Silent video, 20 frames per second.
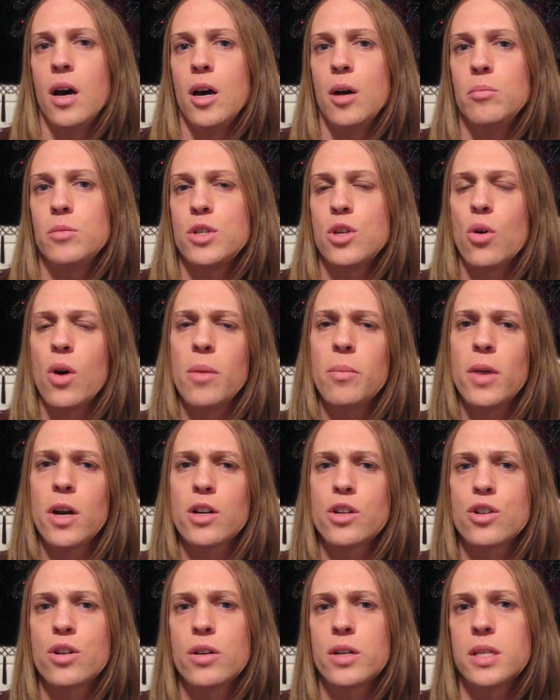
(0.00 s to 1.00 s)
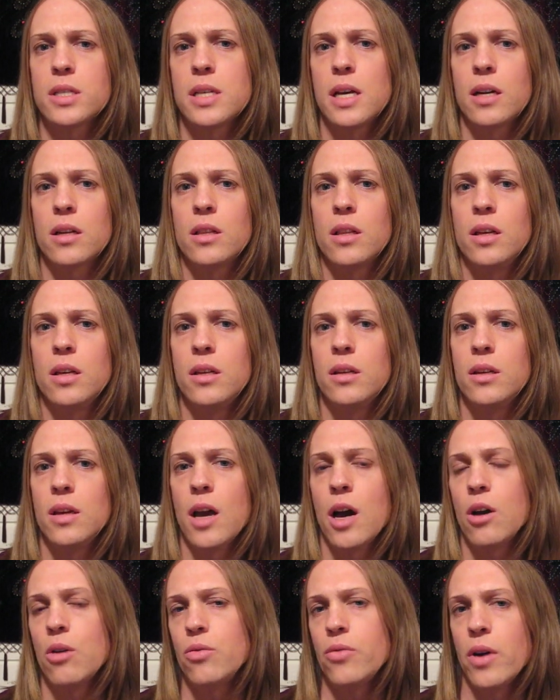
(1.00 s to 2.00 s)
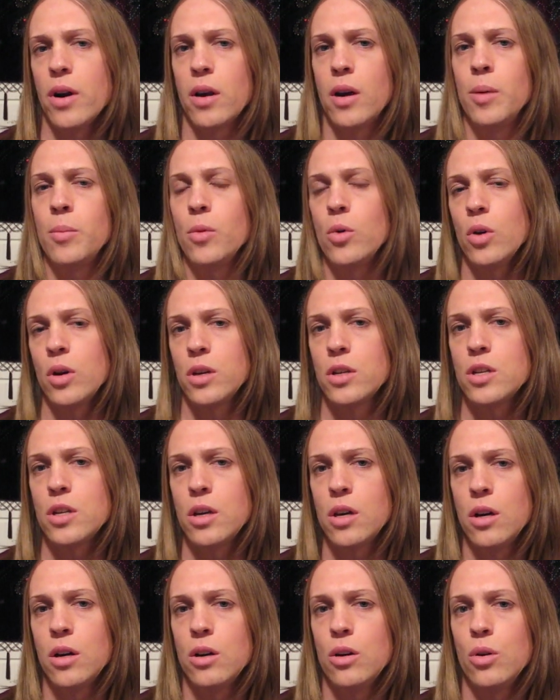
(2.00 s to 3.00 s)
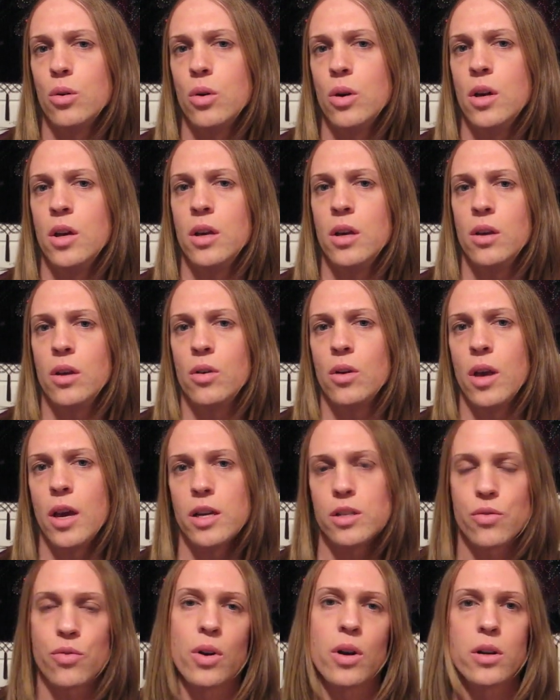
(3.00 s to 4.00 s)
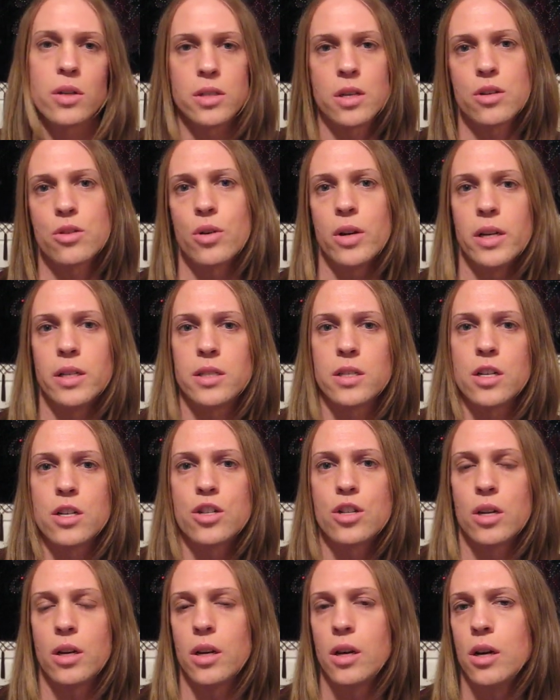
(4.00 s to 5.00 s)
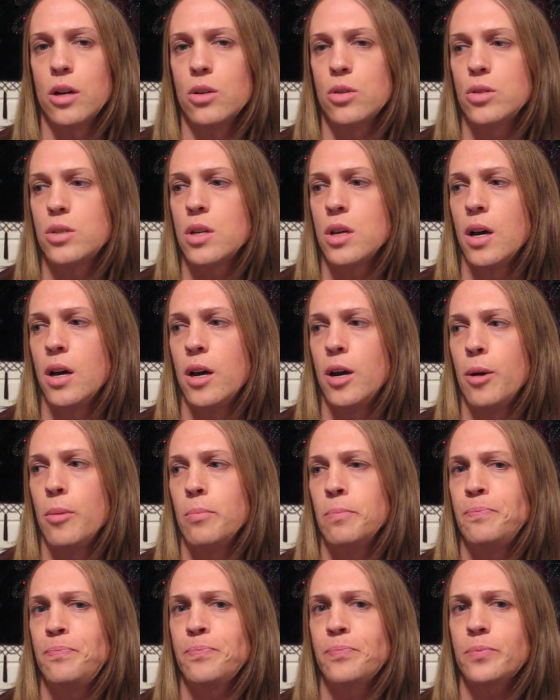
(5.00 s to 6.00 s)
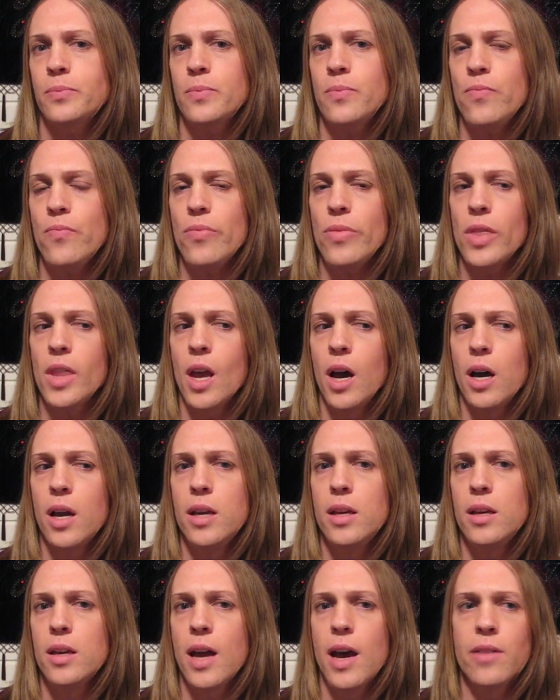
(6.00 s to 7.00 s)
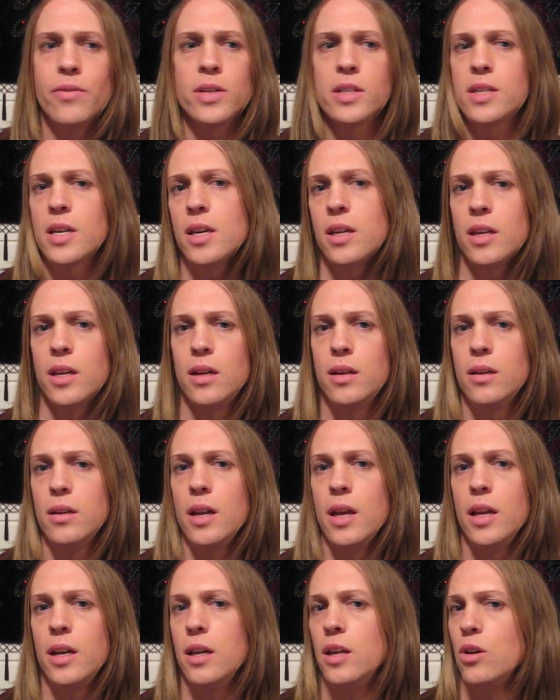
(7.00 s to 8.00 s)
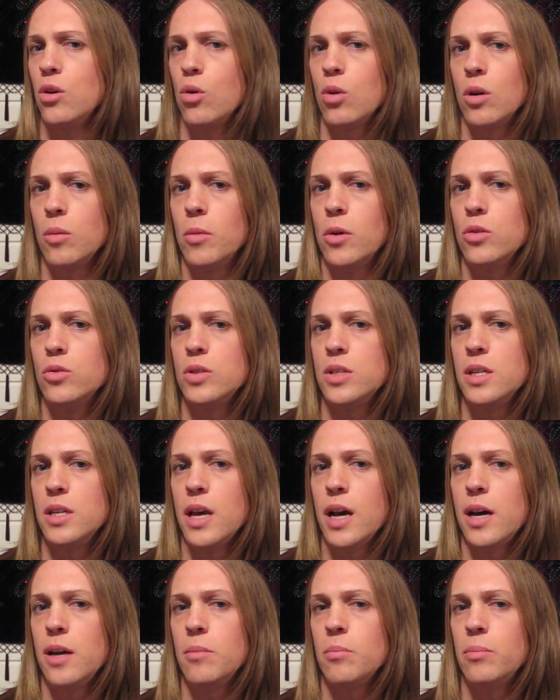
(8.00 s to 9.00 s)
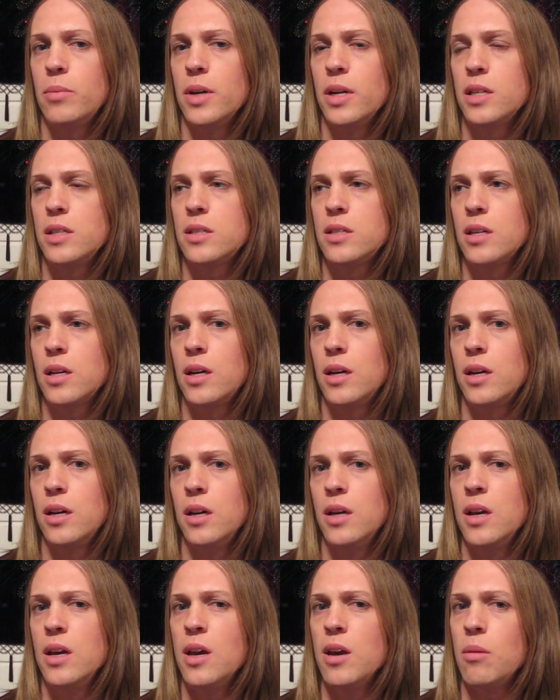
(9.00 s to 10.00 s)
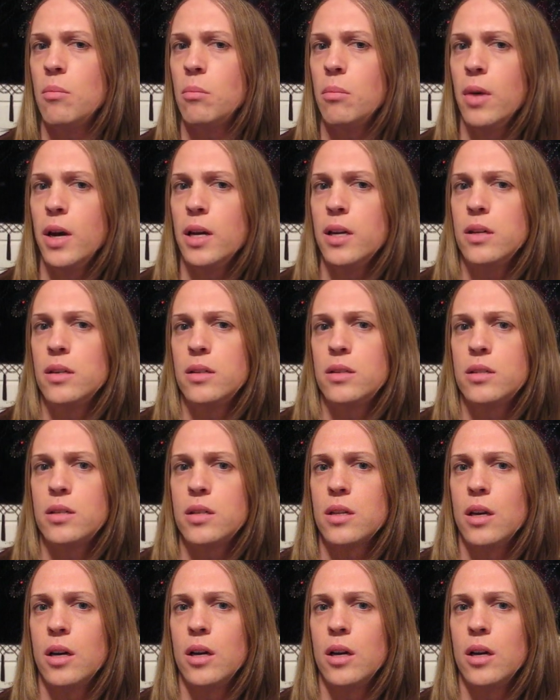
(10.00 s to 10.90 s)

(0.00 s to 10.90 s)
So I'm not sure exactly how far I'm going to go as far as a transition goes. I haven't taken any hormones yet, but might